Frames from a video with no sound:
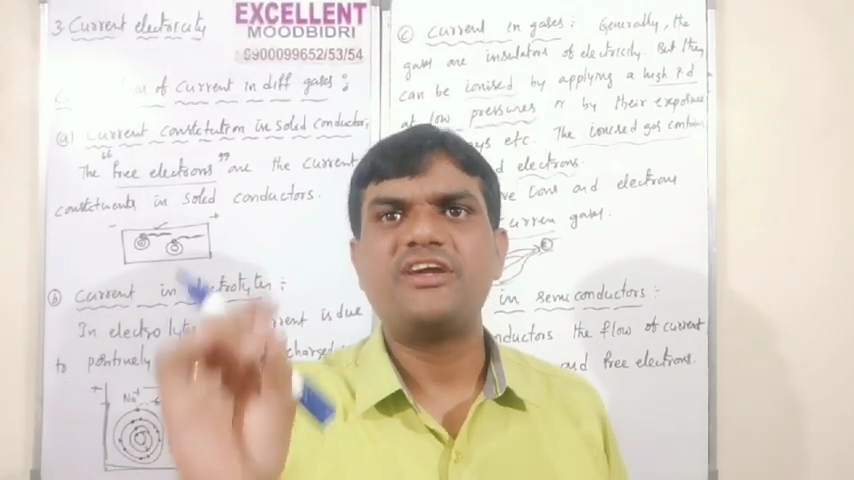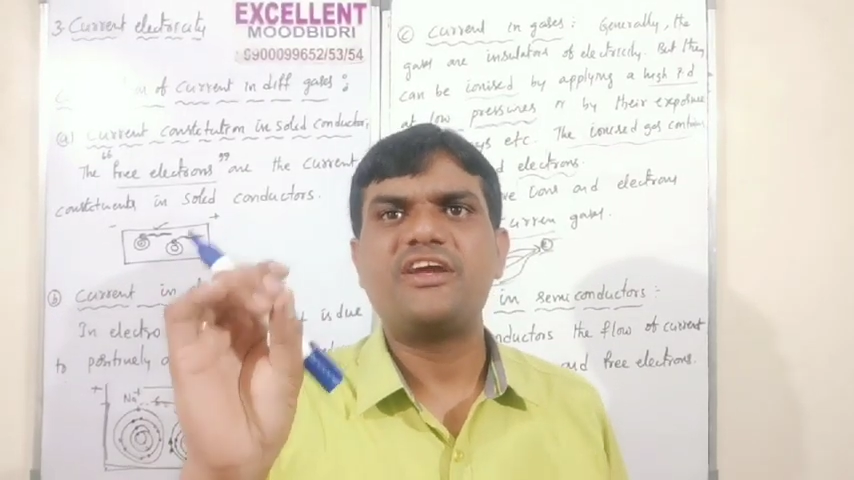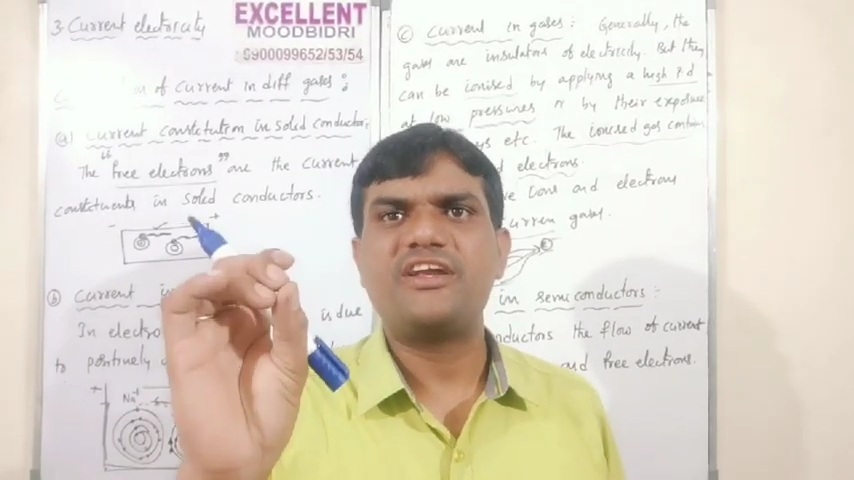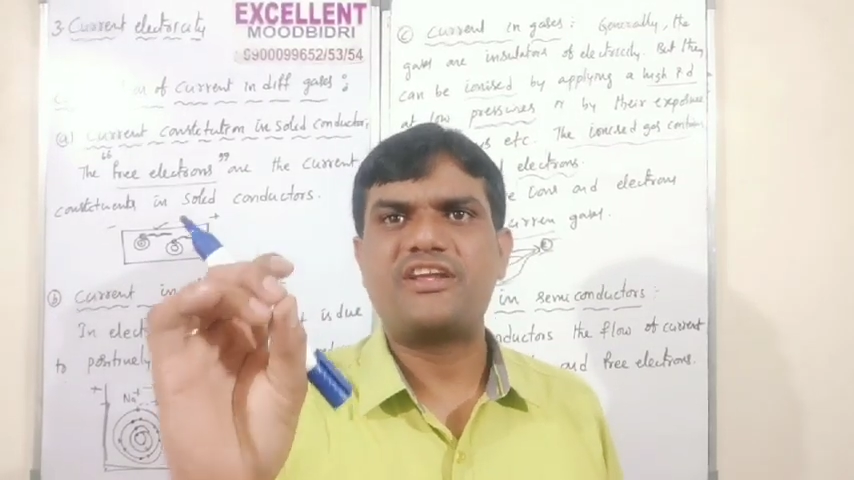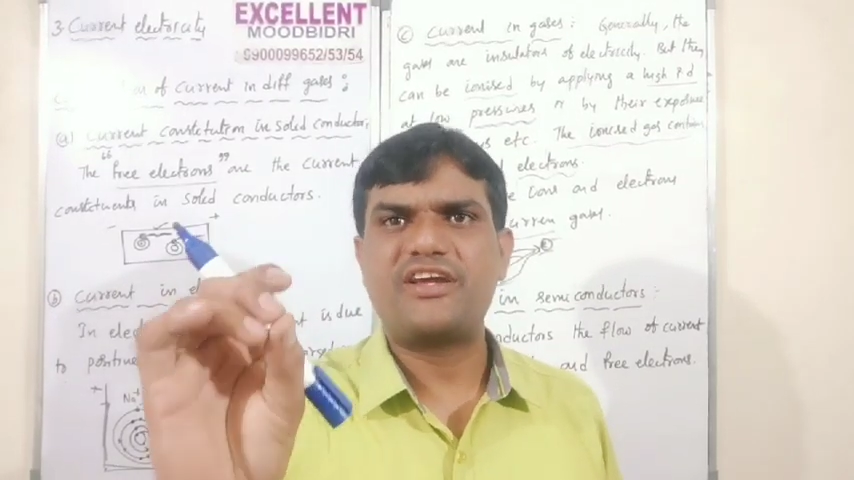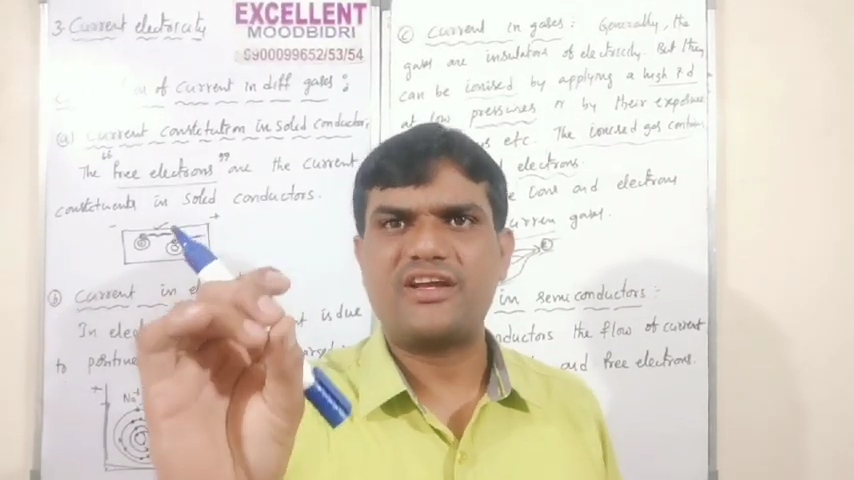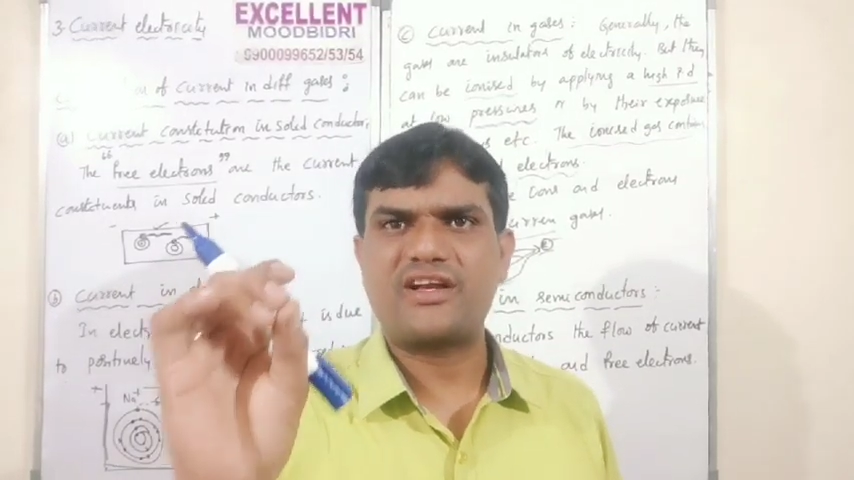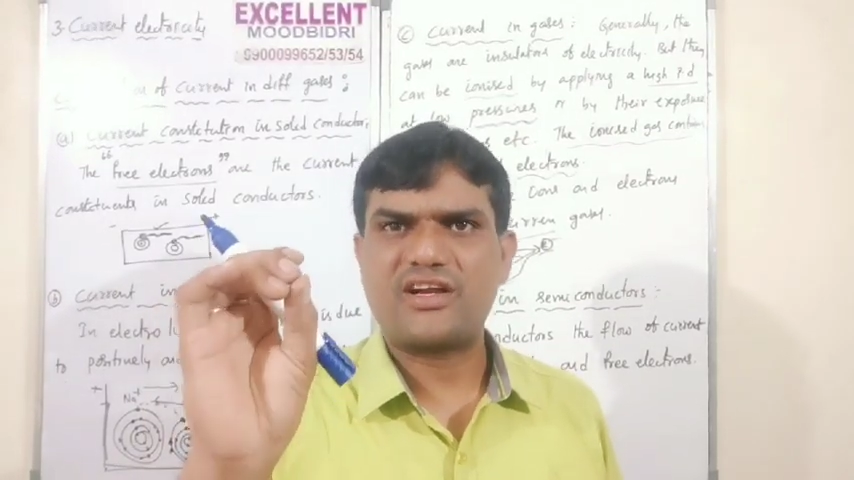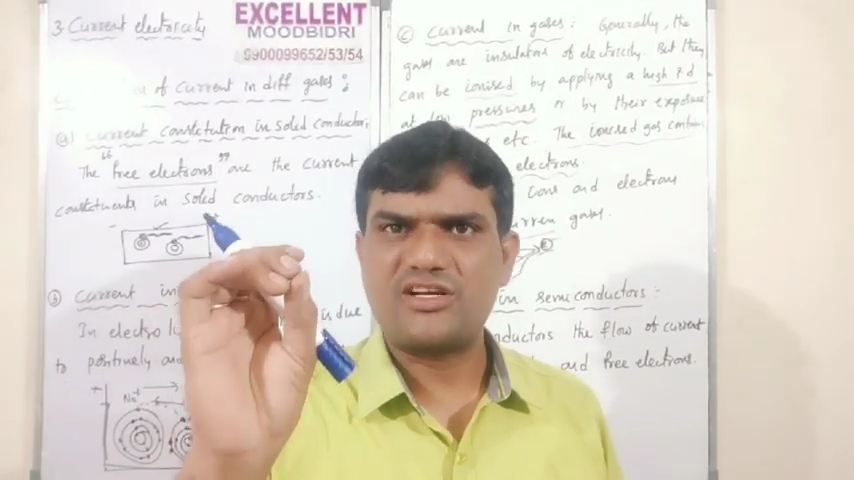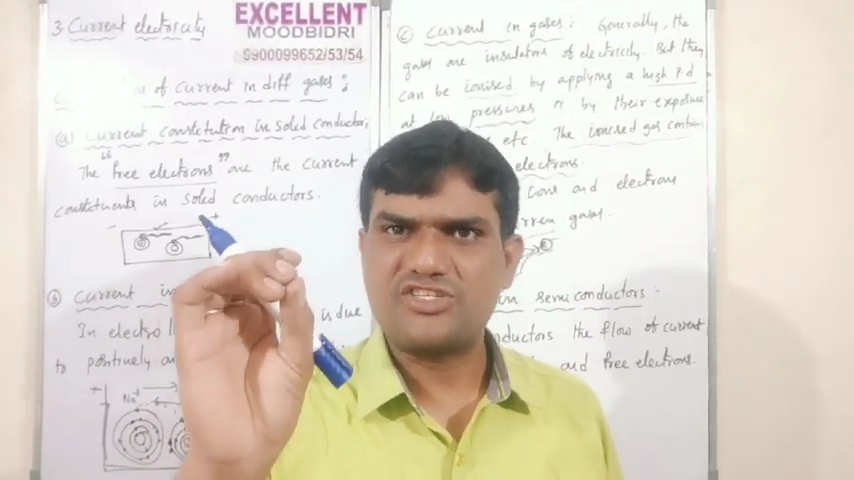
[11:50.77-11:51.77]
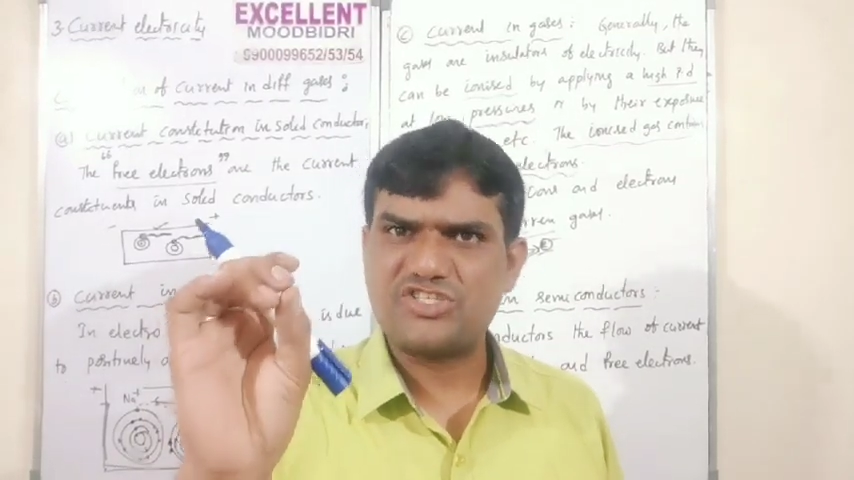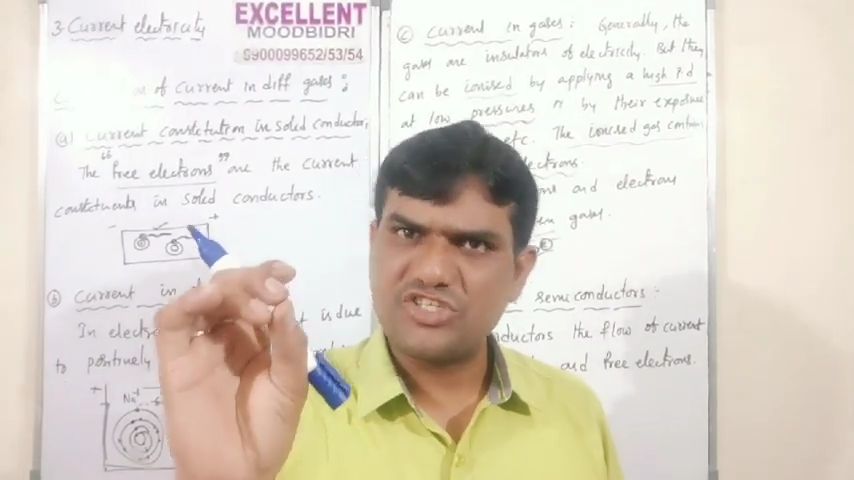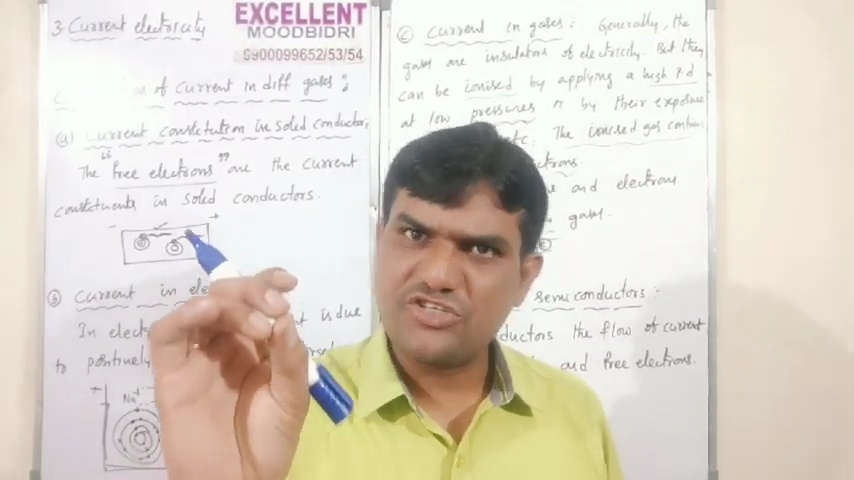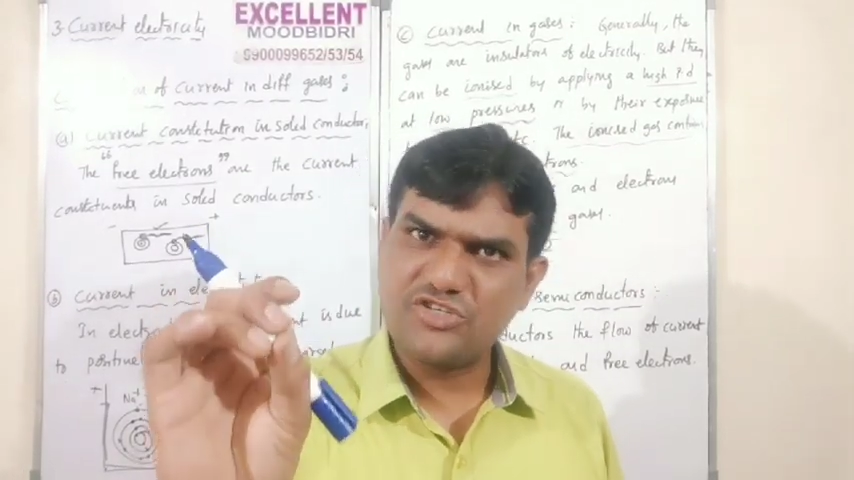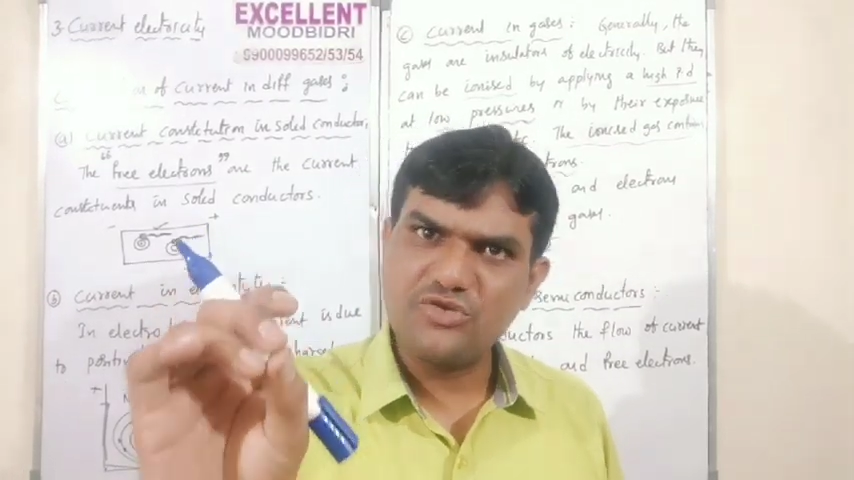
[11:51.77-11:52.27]
it can
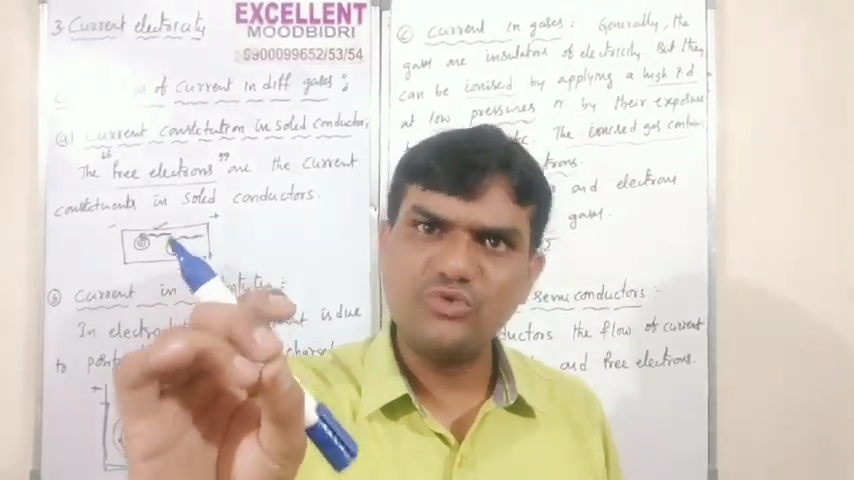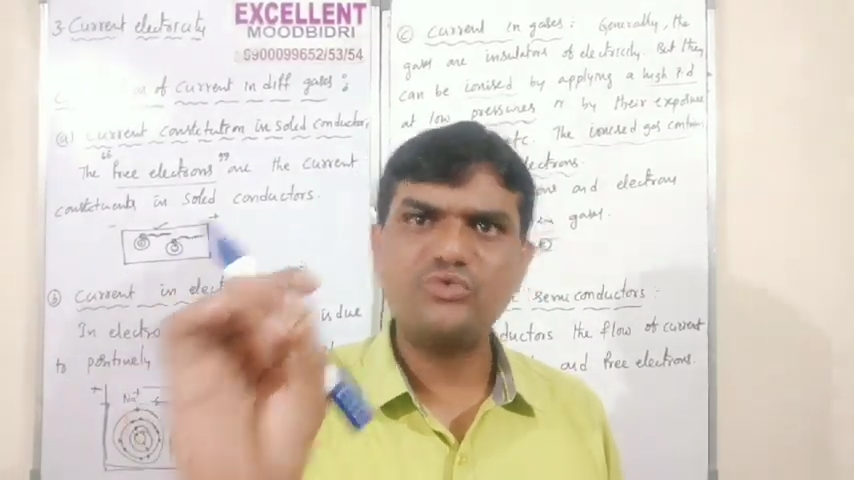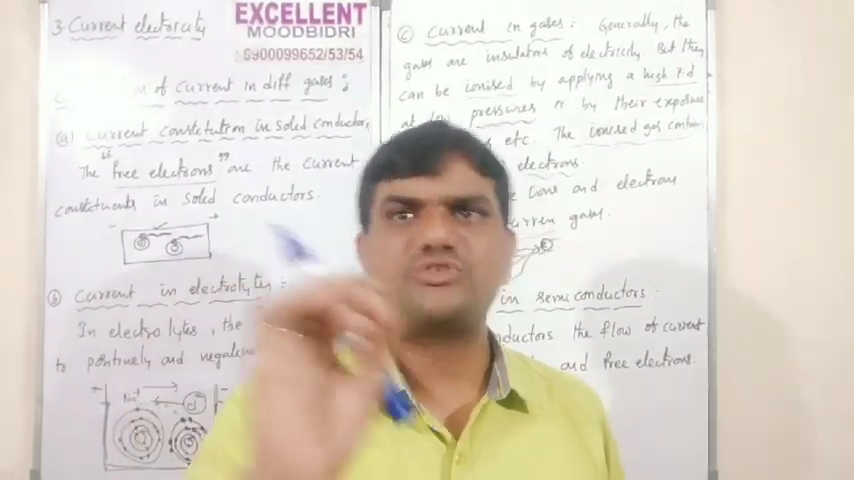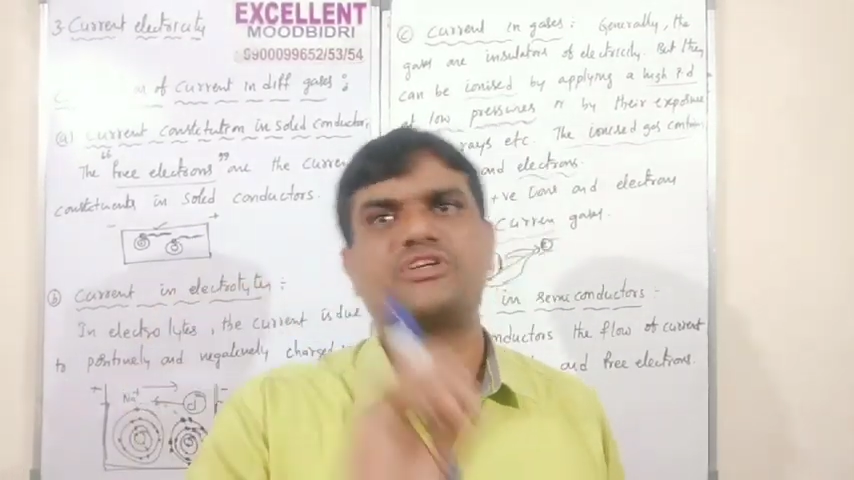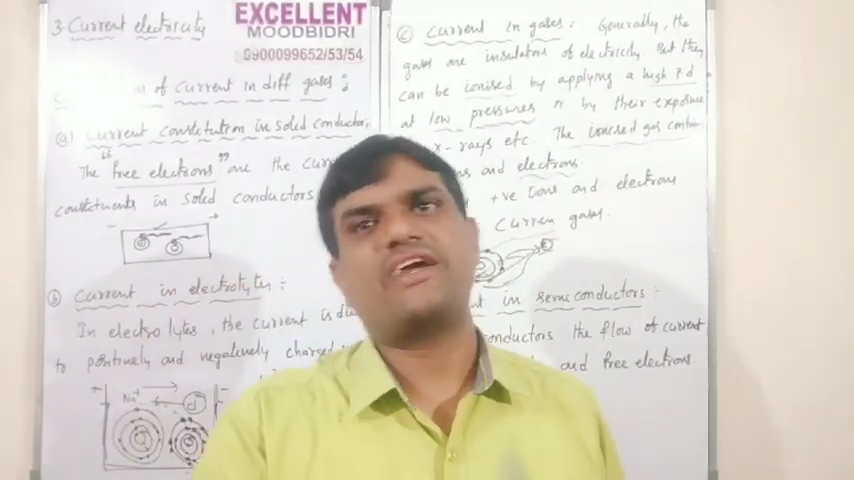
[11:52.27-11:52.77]
constitute